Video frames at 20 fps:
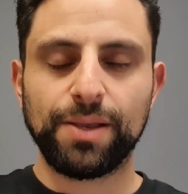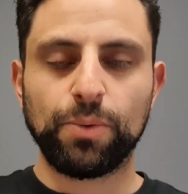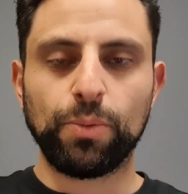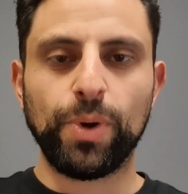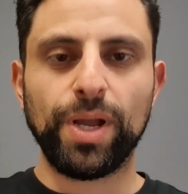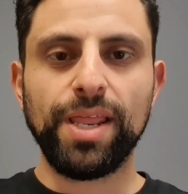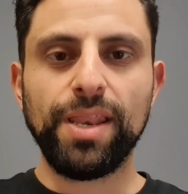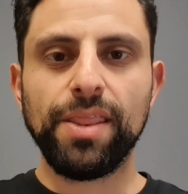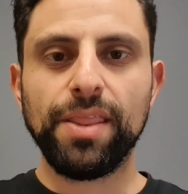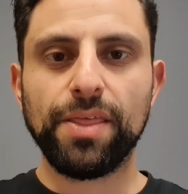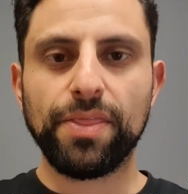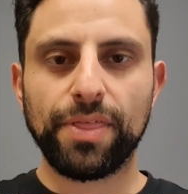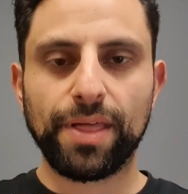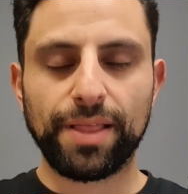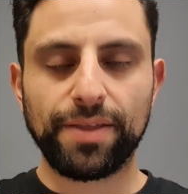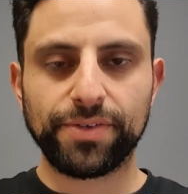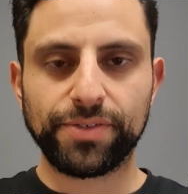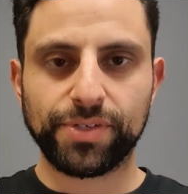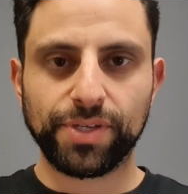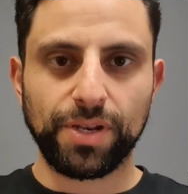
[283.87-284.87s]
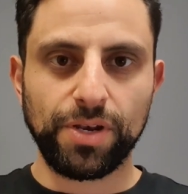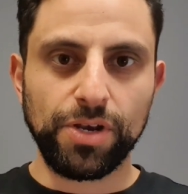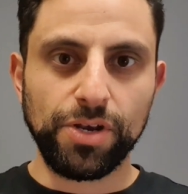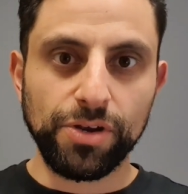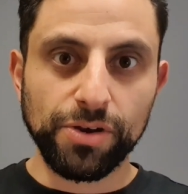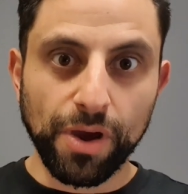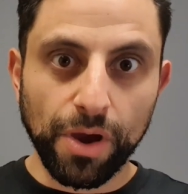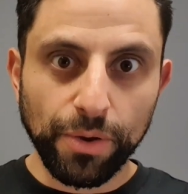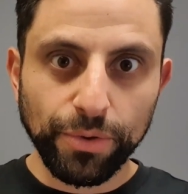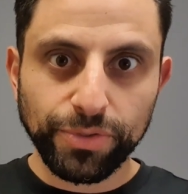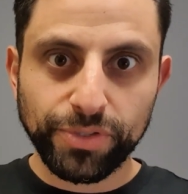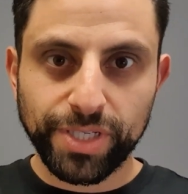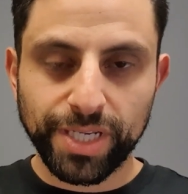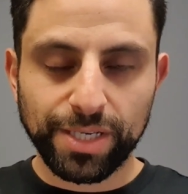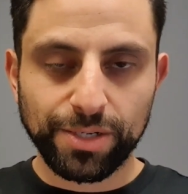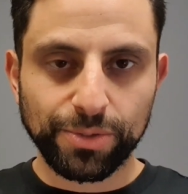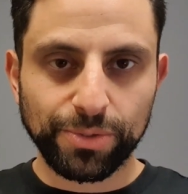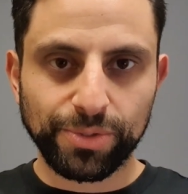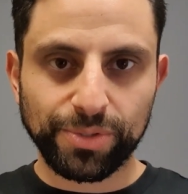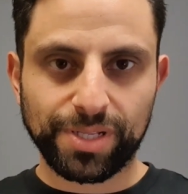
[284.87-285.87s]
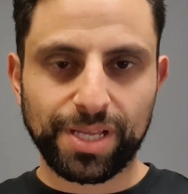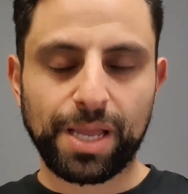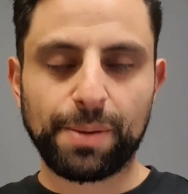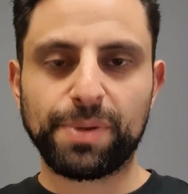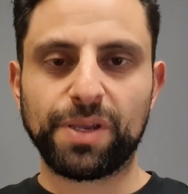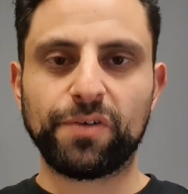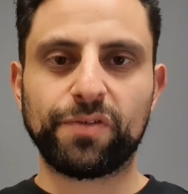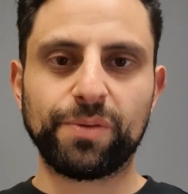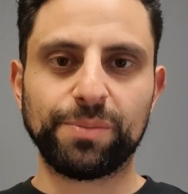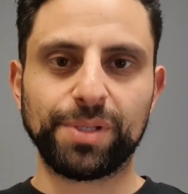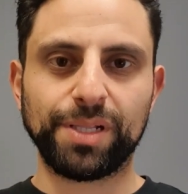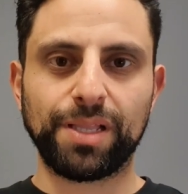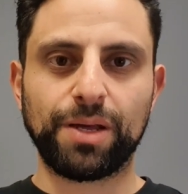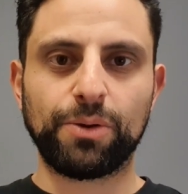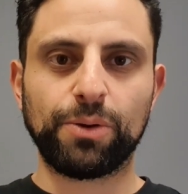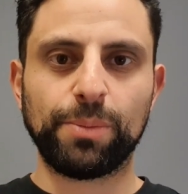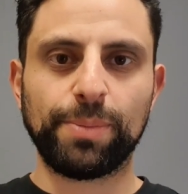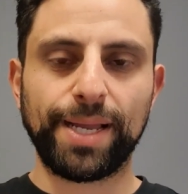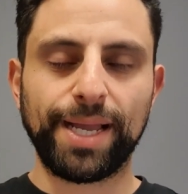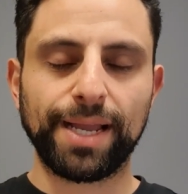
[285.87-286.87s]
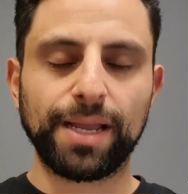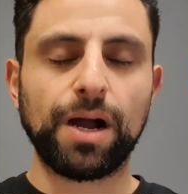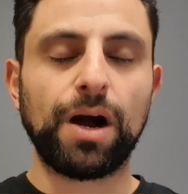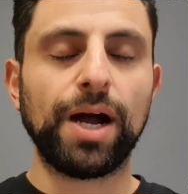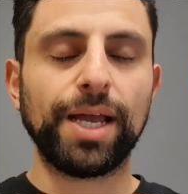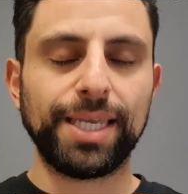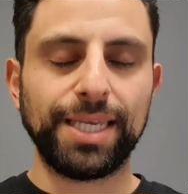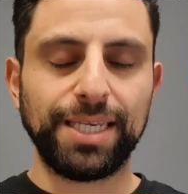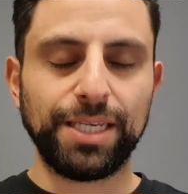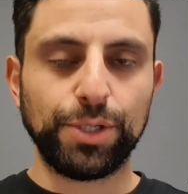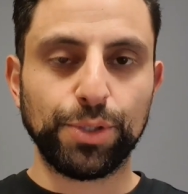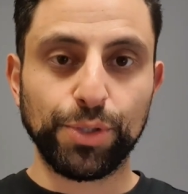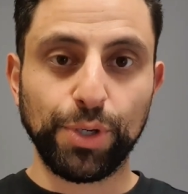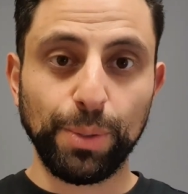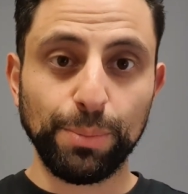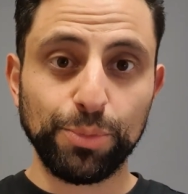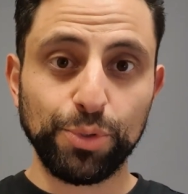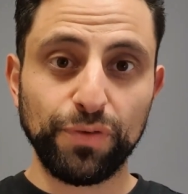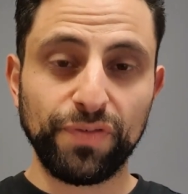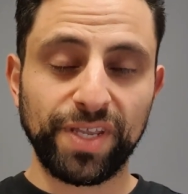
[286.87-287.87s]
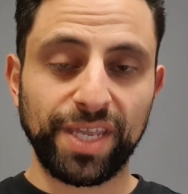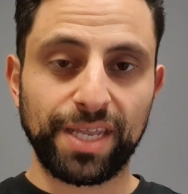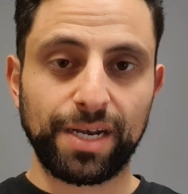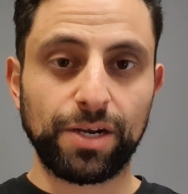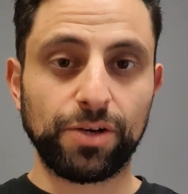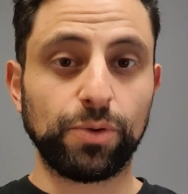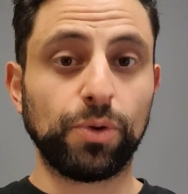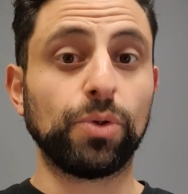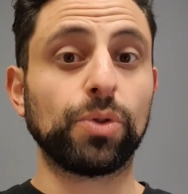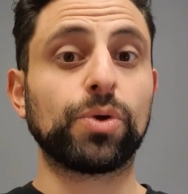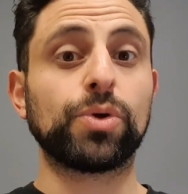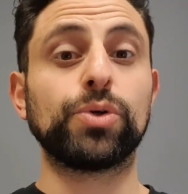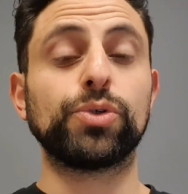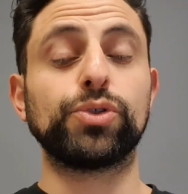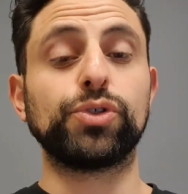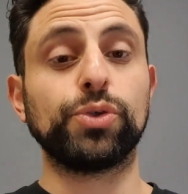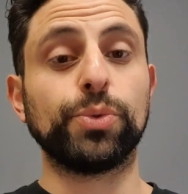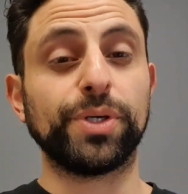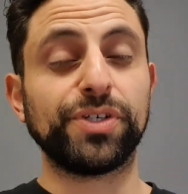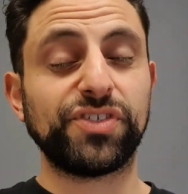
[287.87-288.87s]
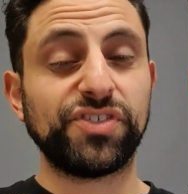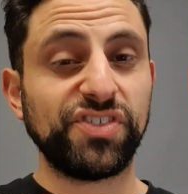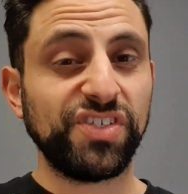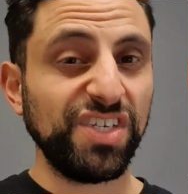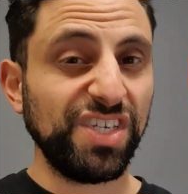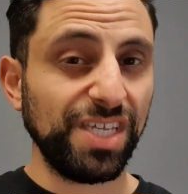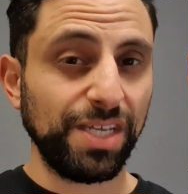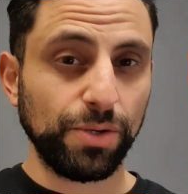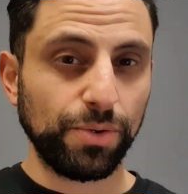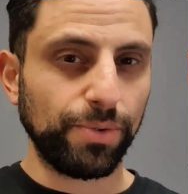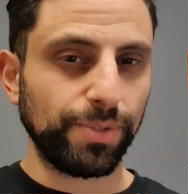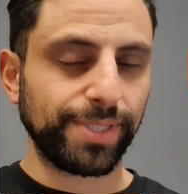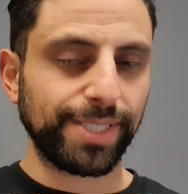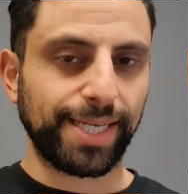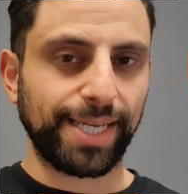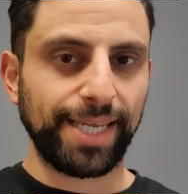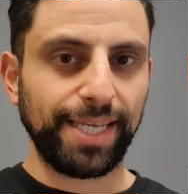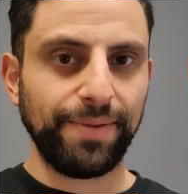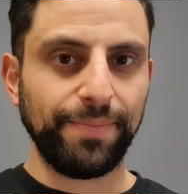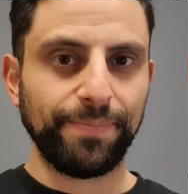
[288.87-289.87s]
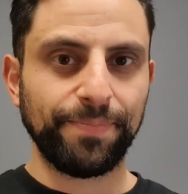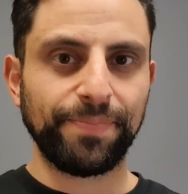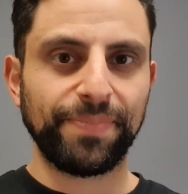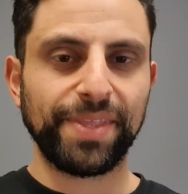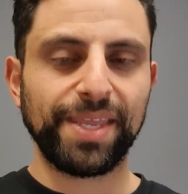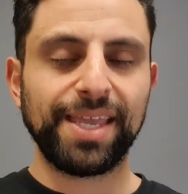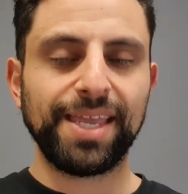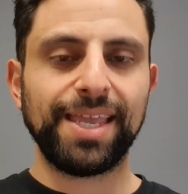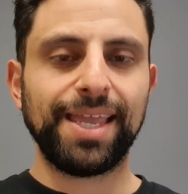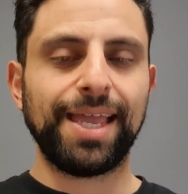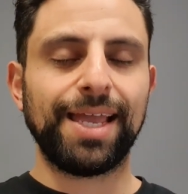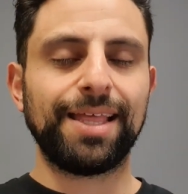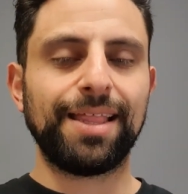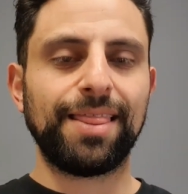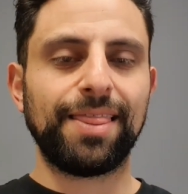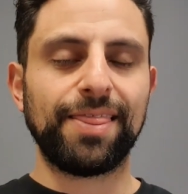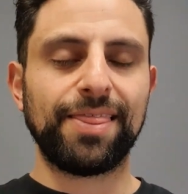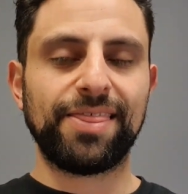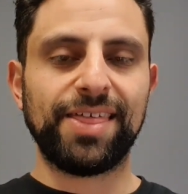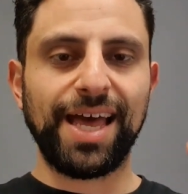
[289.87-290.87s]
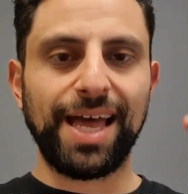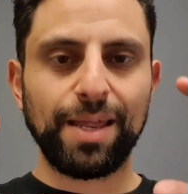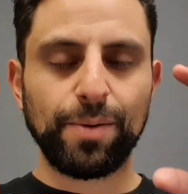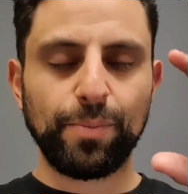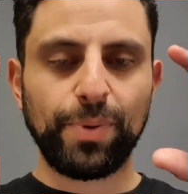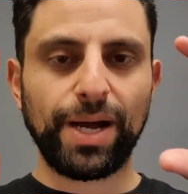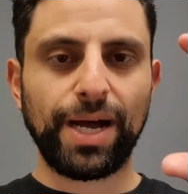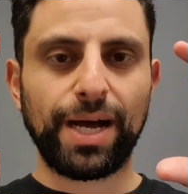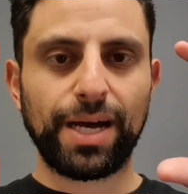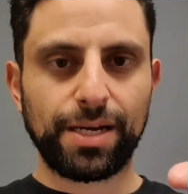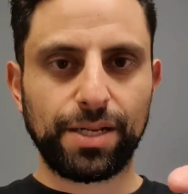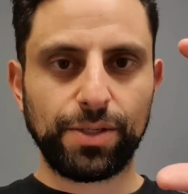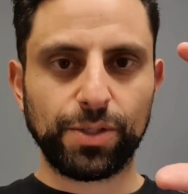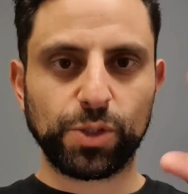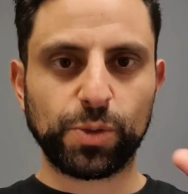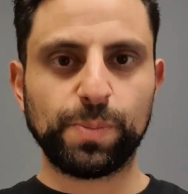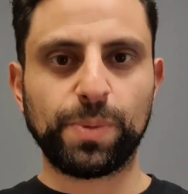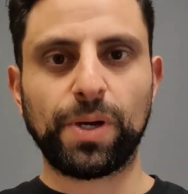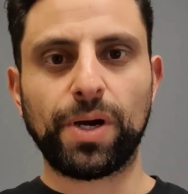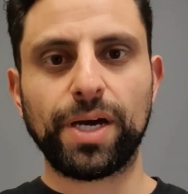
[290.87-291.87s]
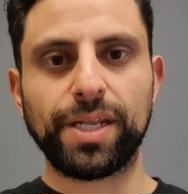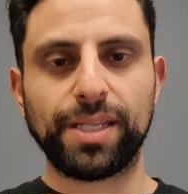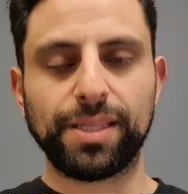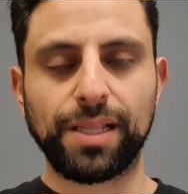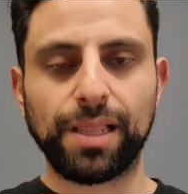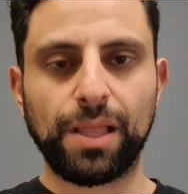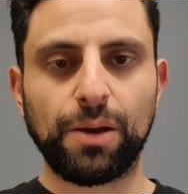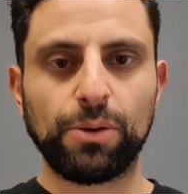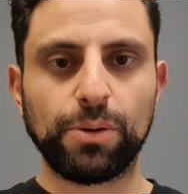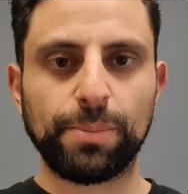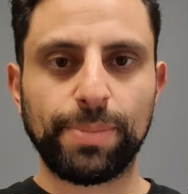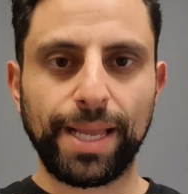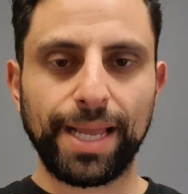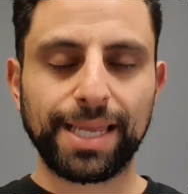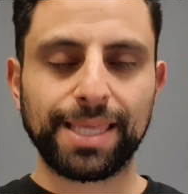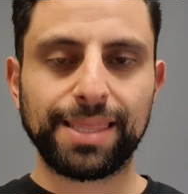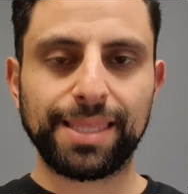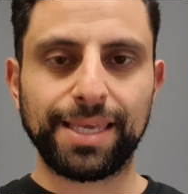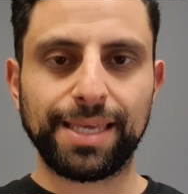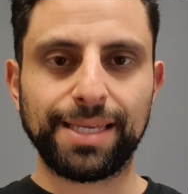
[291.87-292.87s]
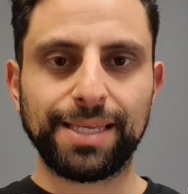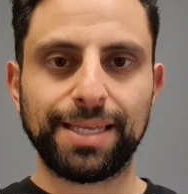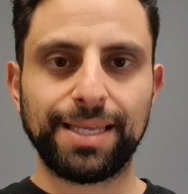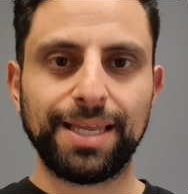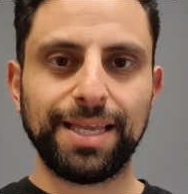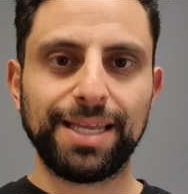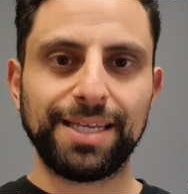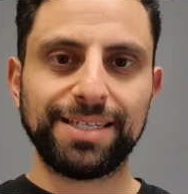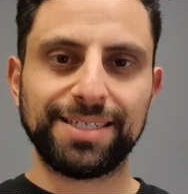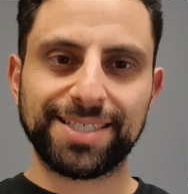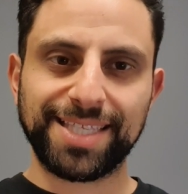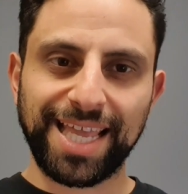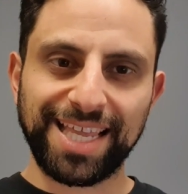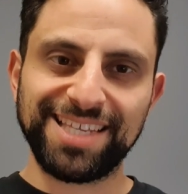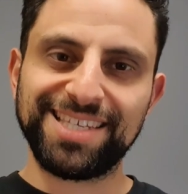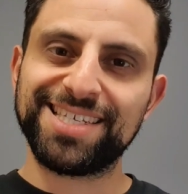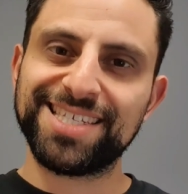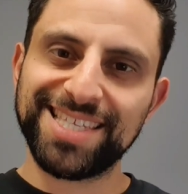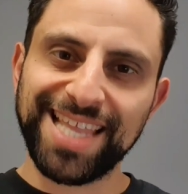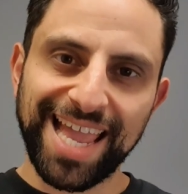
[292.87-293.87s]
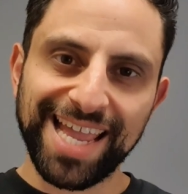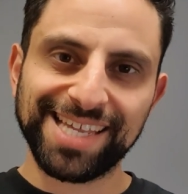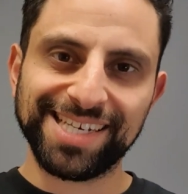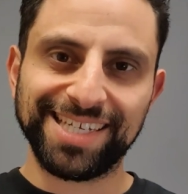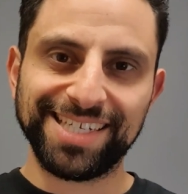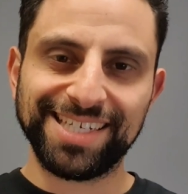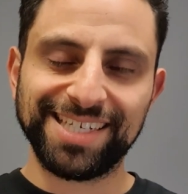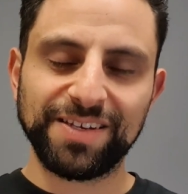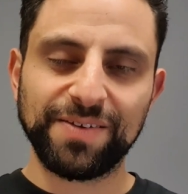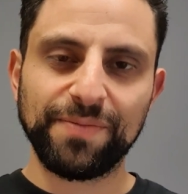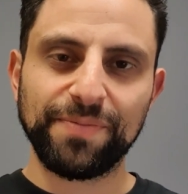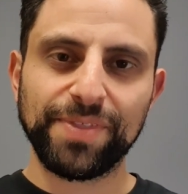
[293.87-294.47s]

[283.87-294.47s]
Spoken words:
When there's no signal coming from the lower back, i.e. you're not moving it at all because you are sitting all day, and that part of your spine in the lower back there stays stagnant,